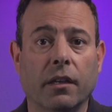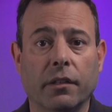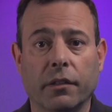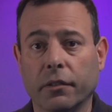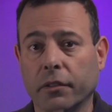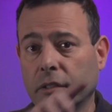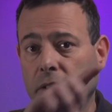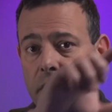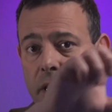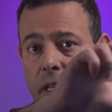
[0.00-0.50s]

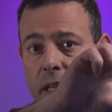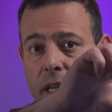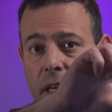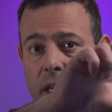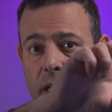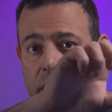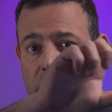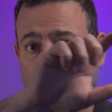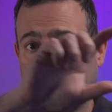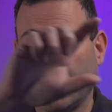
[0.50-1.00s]
you'll see
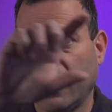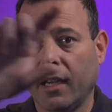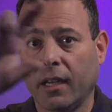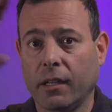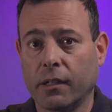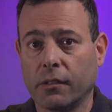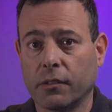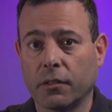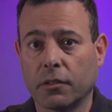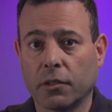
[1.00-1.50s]
a
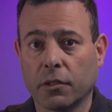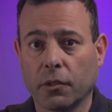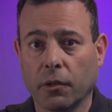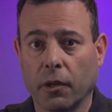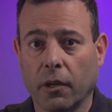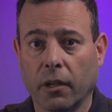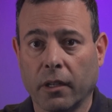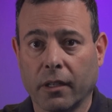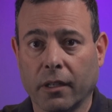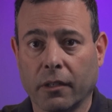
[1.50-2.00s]
date
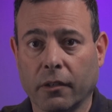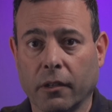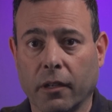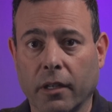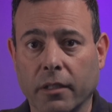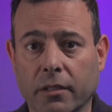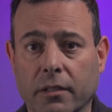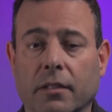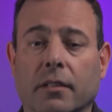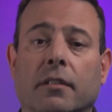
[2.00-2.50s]
scrolling
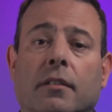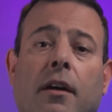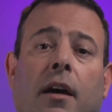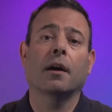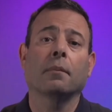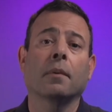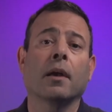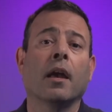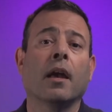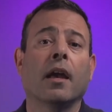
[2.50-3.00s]
across the
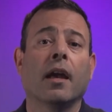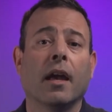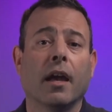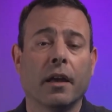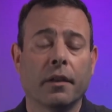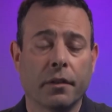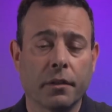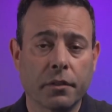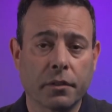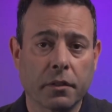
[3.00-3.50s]
top,
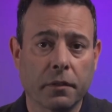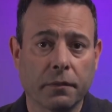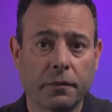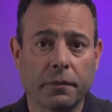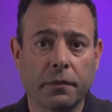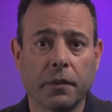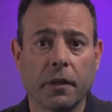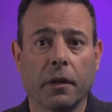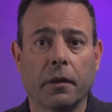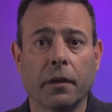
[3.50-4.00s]
and there's a
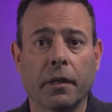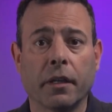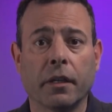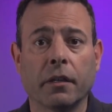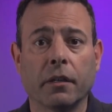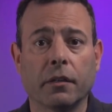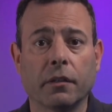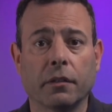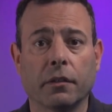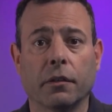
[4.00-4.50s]
very
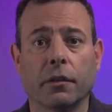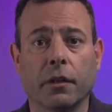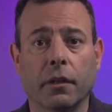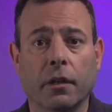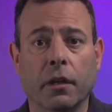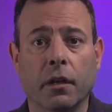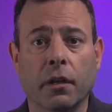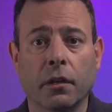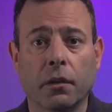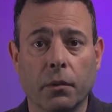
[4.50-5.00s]

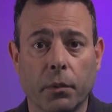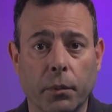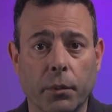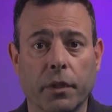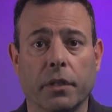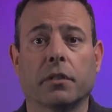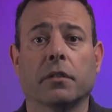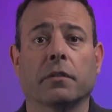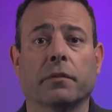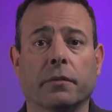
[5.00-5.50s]
good
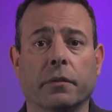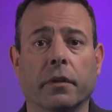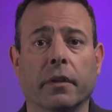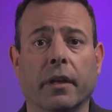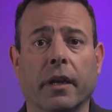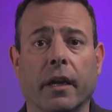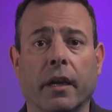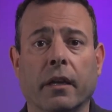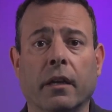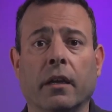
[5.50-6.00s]
reason for
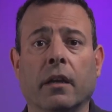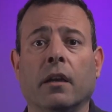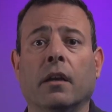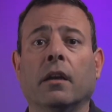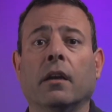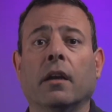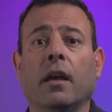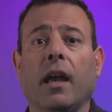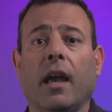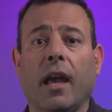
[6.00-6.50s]
that.
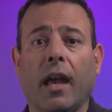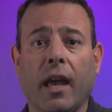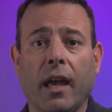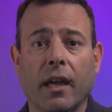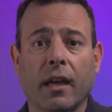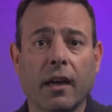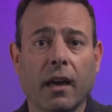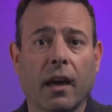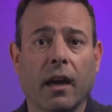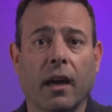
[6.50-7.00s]

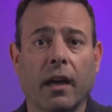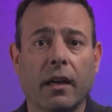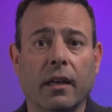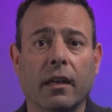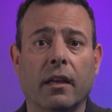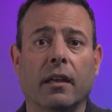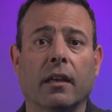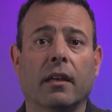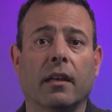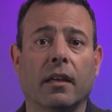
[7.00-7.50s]
AI
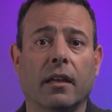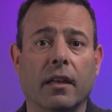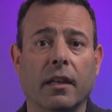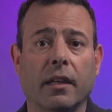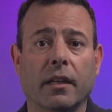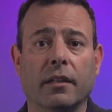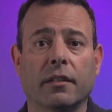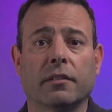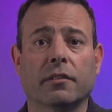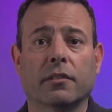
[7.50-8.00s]

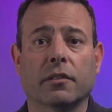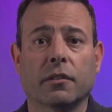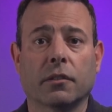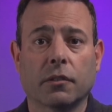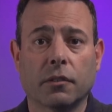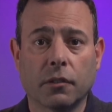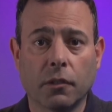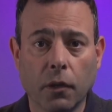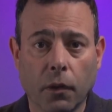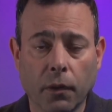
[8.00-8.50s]
is
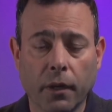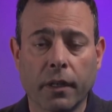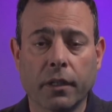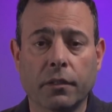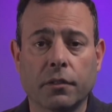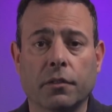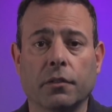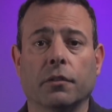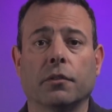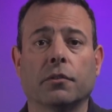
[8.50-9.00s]
going
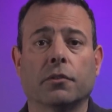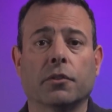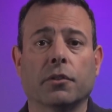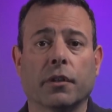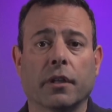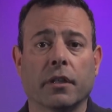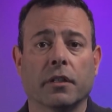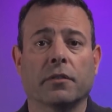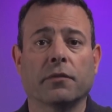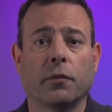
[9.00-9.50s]
to
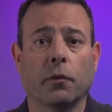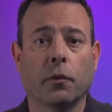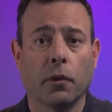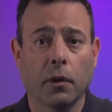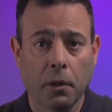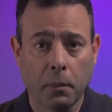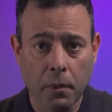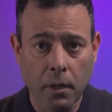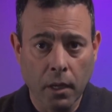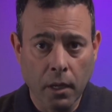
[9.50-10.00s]

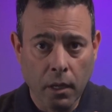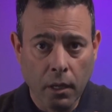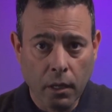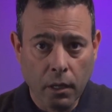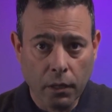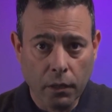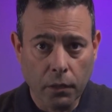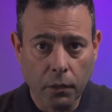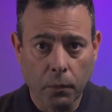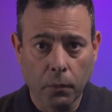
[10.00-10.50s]
transform
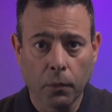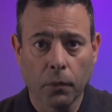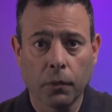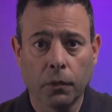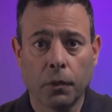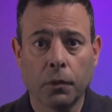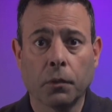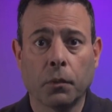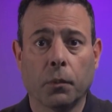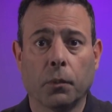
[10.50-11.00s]
the
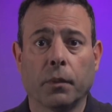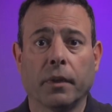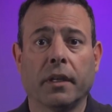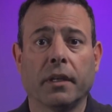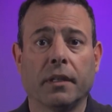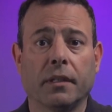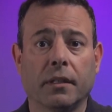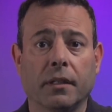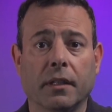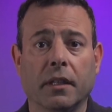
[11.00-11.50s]
world
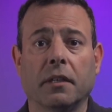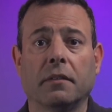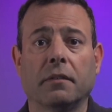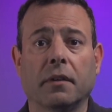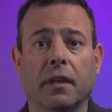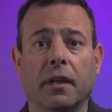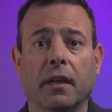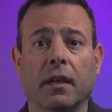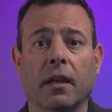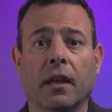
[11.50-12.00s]
we live
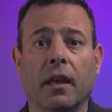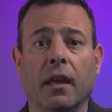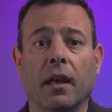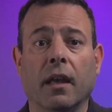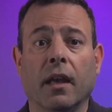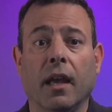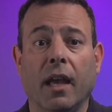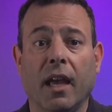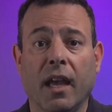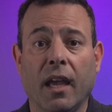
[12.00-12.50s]
in,
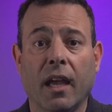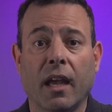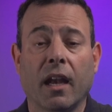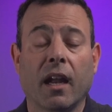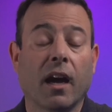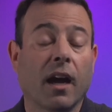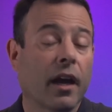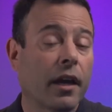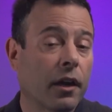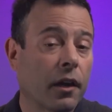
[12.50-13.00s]
and
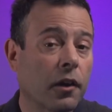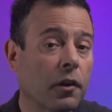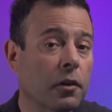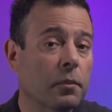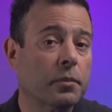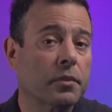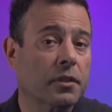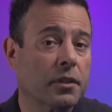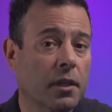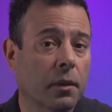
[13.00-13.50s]
I
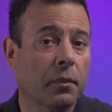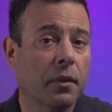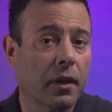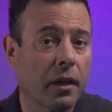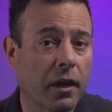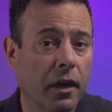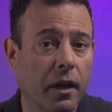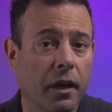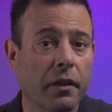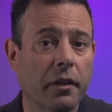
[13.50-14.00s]
hope someone
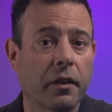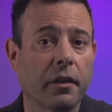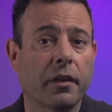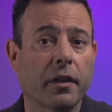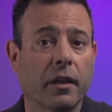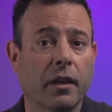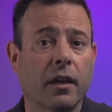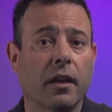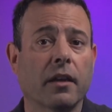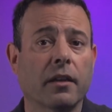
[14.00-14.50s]
other
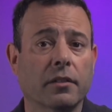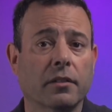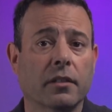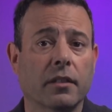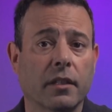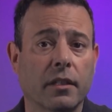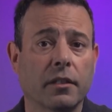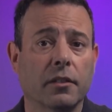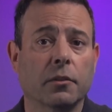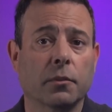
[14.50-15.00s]
than us
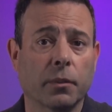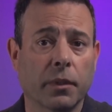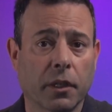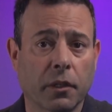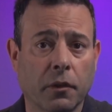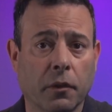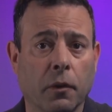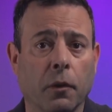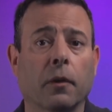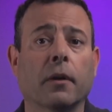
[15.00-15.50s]
is
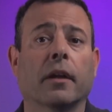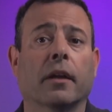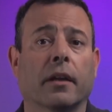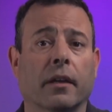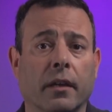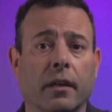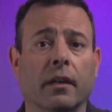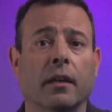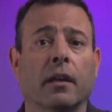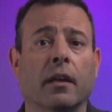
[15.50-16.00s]
recording
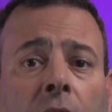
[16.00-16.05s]
it,